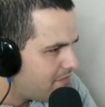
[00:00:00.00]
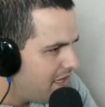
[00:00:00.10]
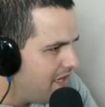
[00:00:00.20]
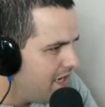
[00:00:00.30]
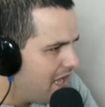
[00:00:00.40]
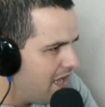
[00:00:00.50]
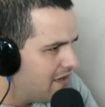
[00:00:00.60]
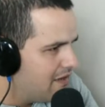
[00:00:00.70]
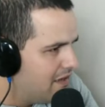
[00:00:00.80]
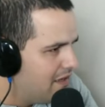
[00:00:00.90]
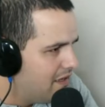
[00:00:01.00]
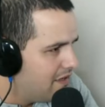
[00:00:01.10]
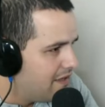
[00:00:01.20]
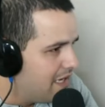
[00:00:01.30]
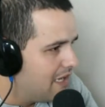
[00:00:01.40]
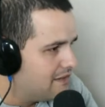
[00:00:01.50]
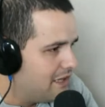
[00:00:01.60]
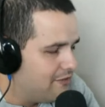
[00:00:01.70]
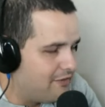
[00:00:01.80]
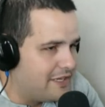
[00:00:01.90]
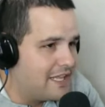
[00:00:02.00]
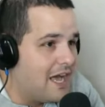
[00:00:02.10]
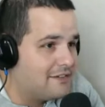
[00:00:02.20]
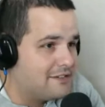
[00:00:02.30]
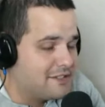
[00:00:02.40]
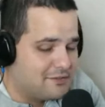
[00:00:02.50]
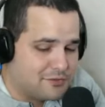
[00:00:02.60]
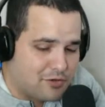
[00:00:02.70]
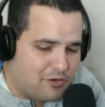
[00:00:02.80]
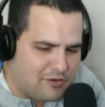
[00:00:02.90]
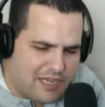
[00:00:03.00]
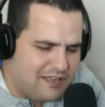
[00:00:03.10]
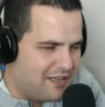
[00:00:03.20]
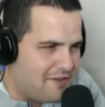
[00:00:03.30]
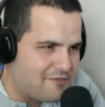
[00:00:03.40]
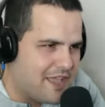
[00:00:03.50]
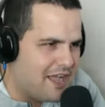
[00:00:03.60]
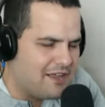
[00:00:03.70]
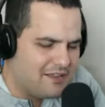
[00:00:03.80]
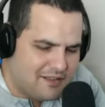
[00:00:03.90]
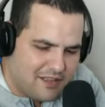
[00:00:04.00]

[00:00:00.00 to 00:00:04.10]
And uh yeah, definitely God is in control. I love that.